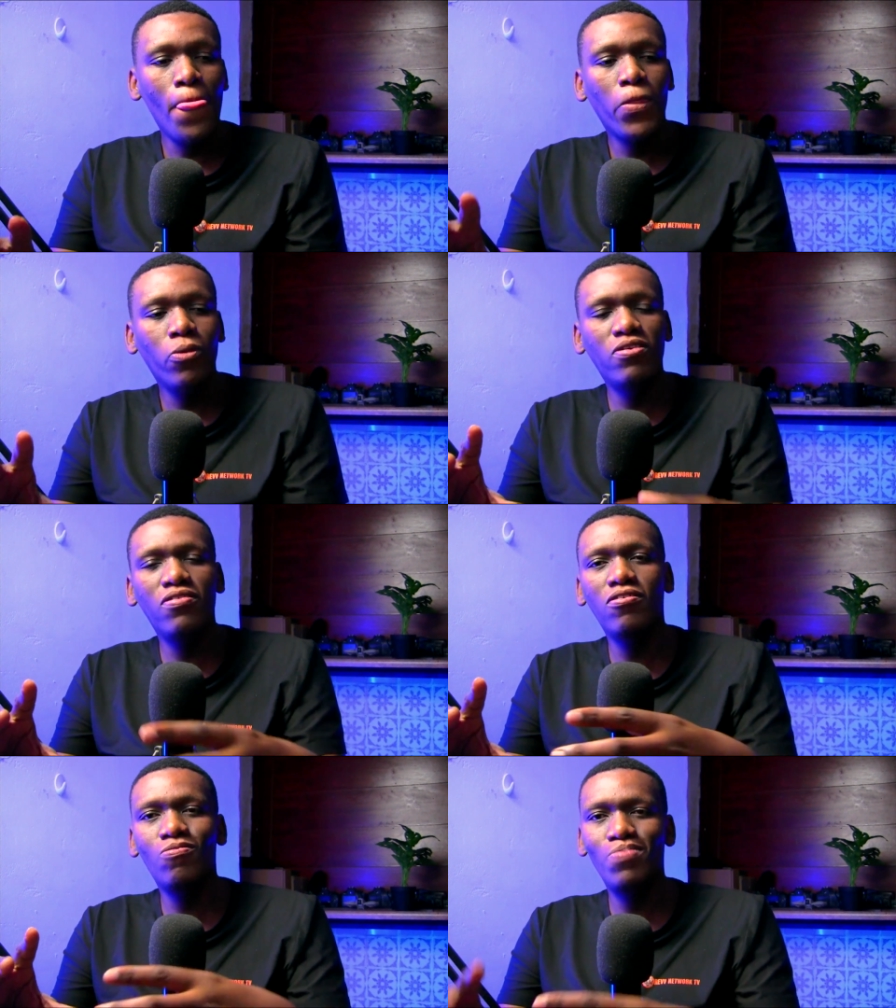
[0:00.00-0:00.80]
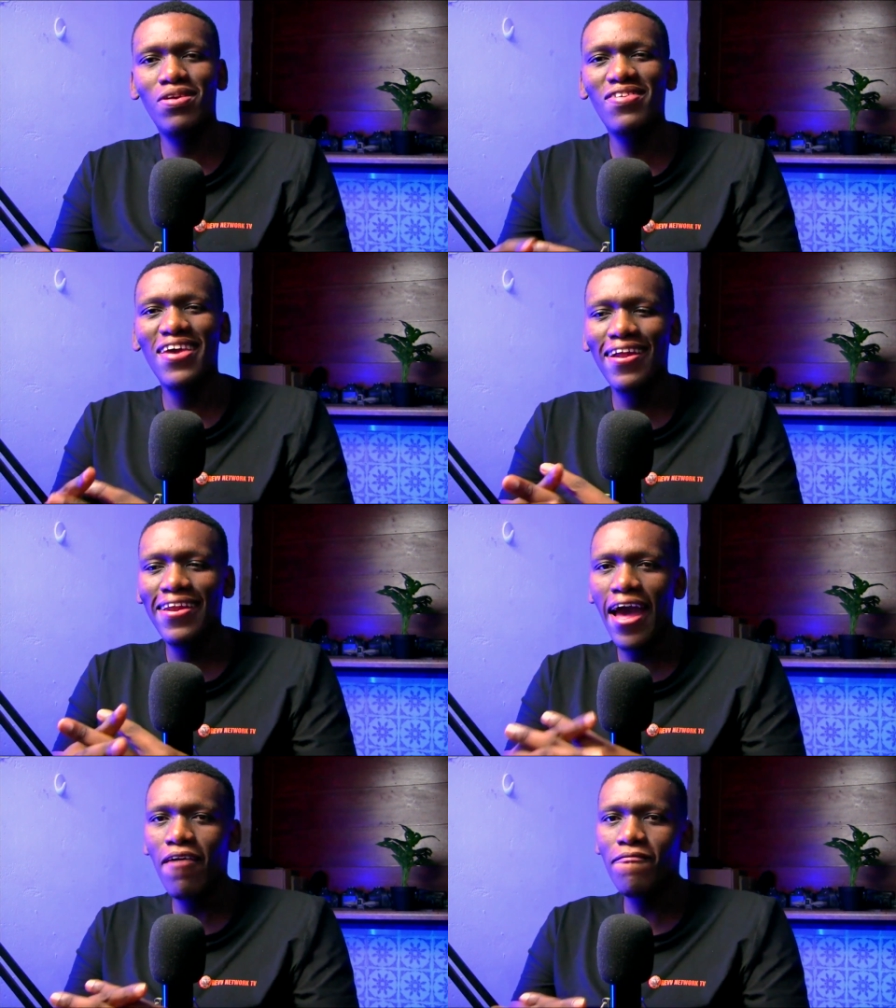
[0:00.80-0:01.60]
which is
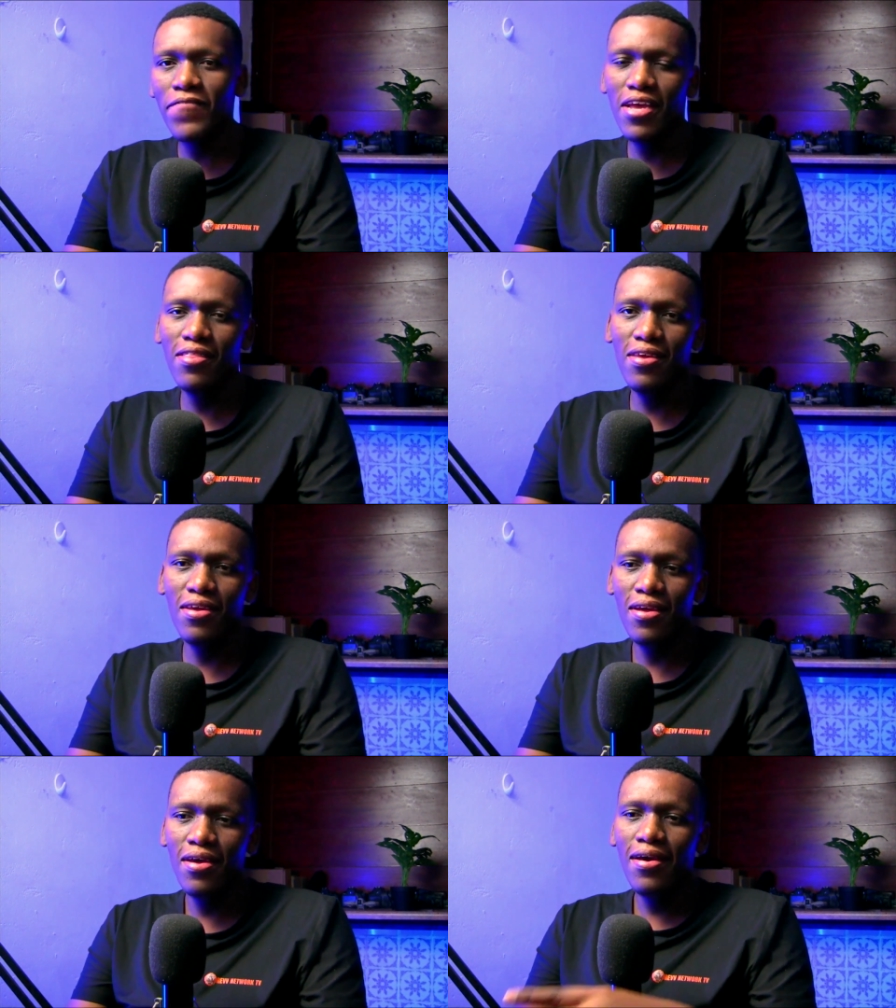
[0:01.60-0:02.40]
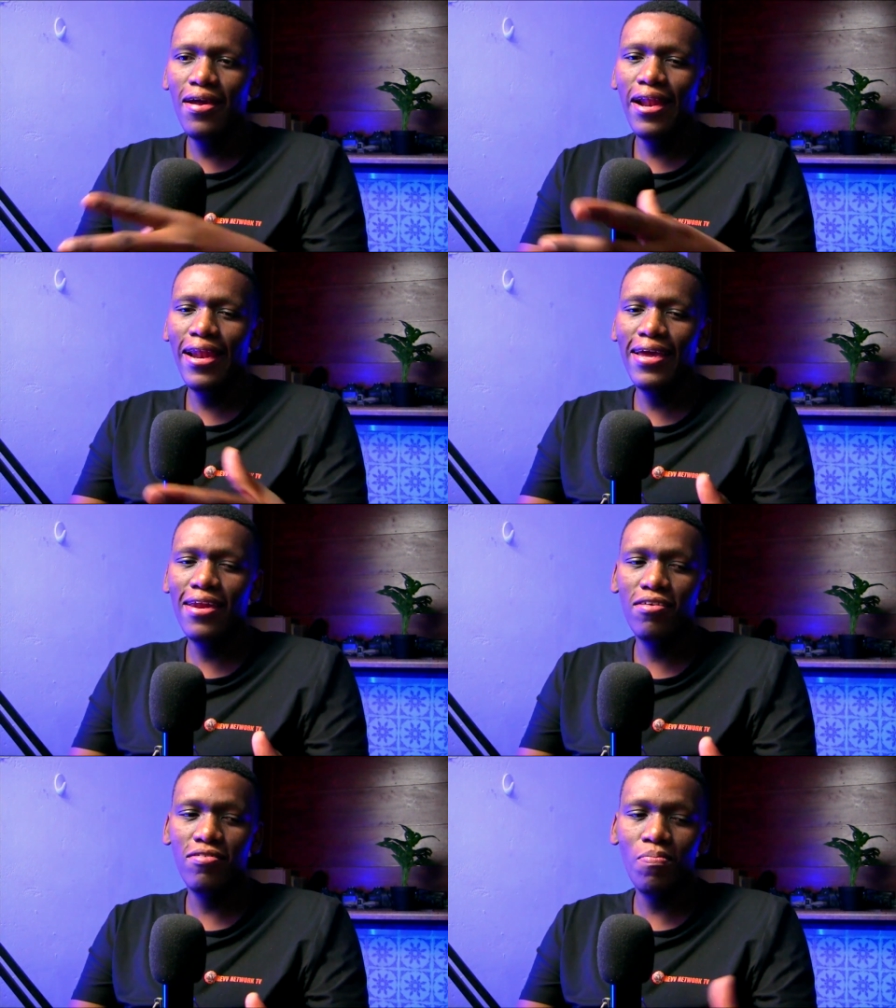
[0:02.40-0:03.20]
basically affecting
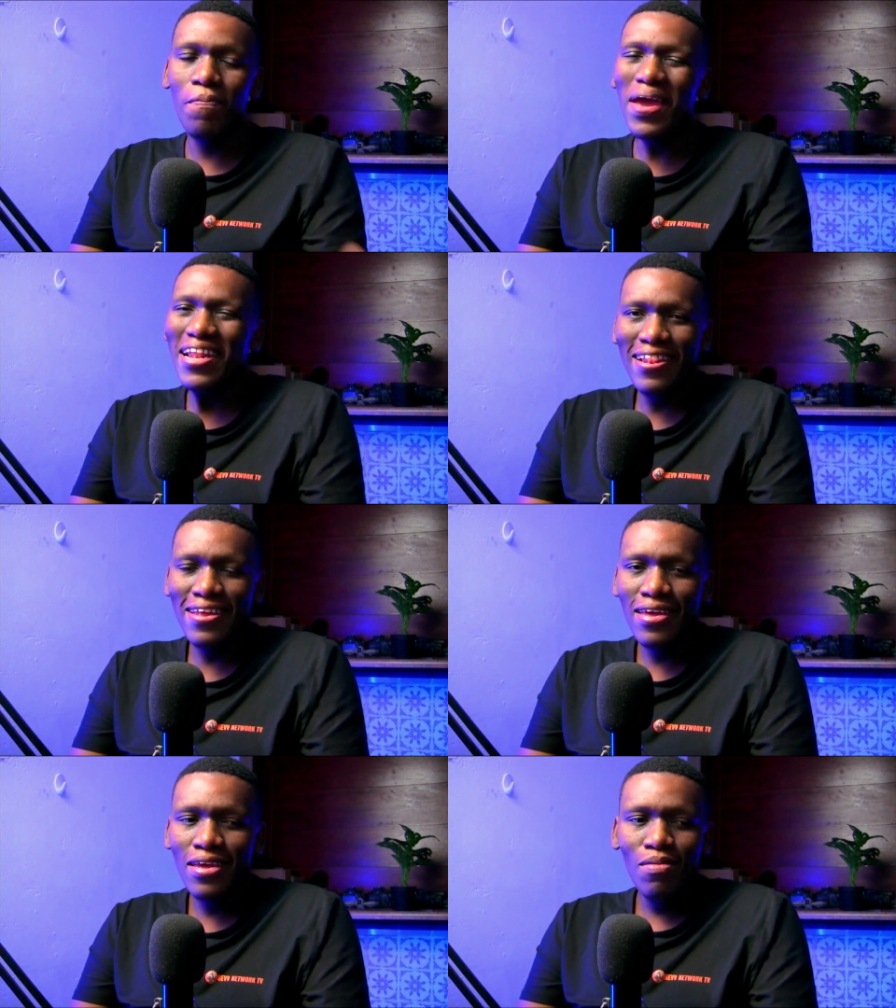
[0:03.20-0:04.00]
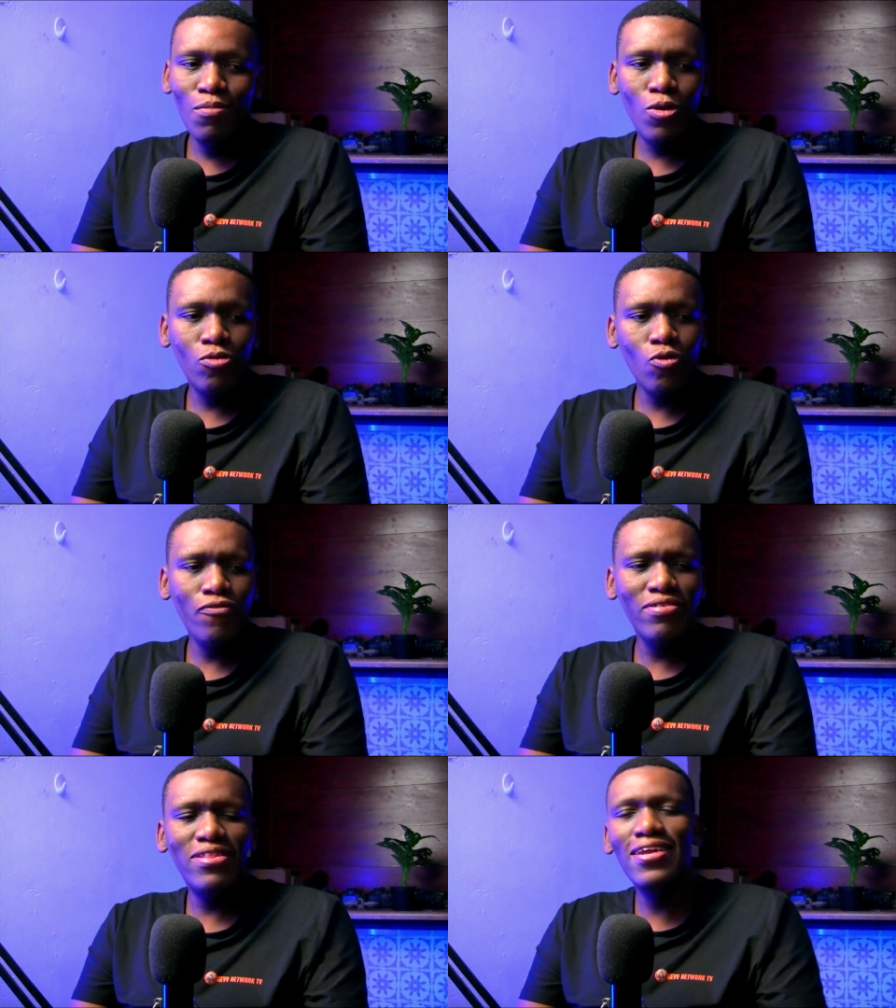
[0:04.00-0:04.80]
learners badly, because
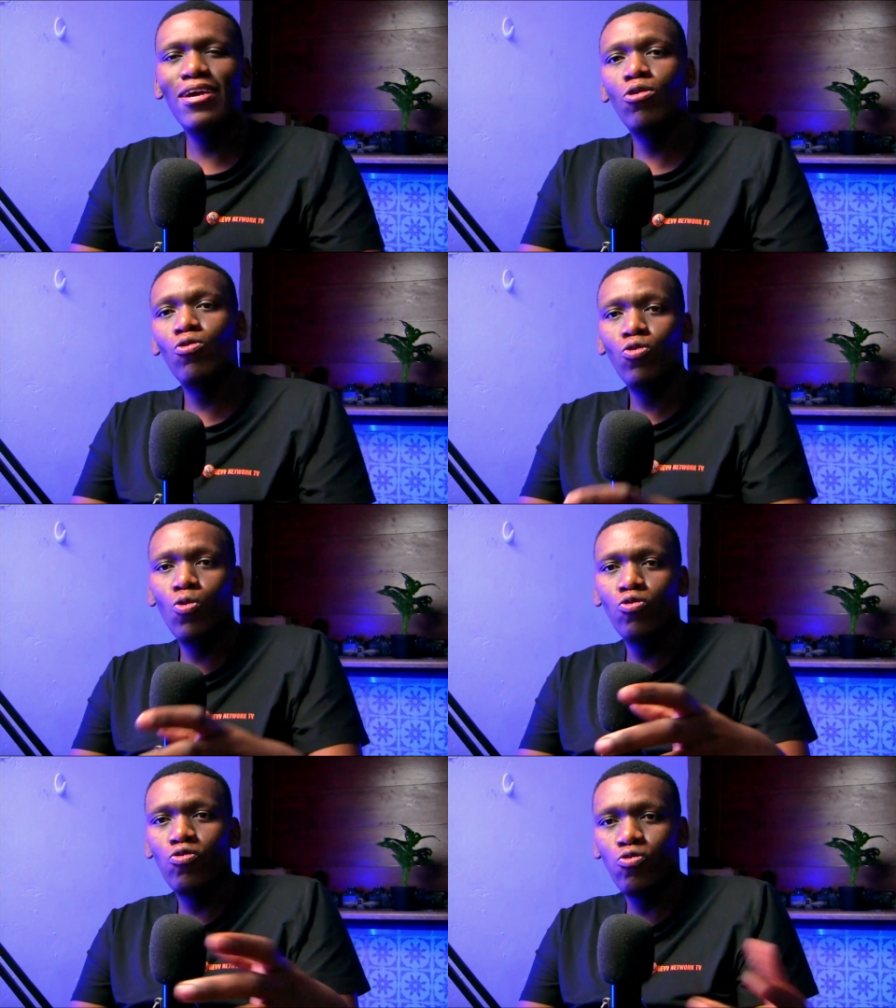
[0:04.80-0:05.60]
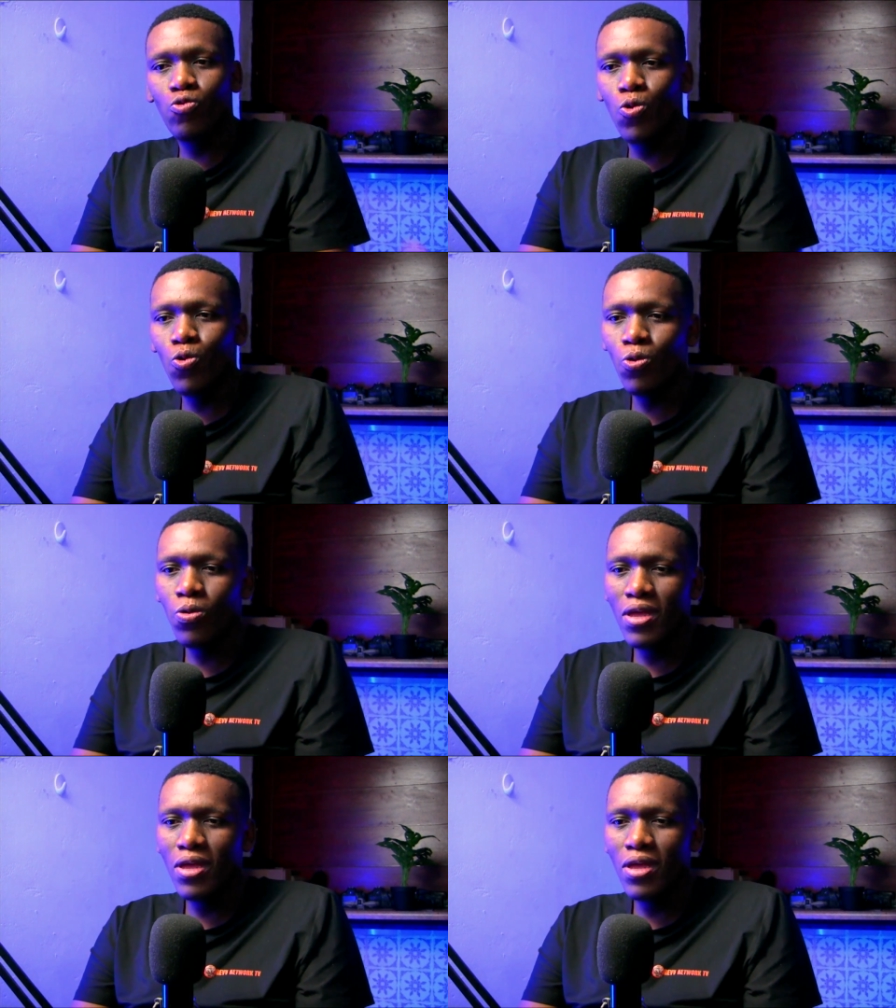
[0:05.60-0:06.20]
obviously they cannot go to school.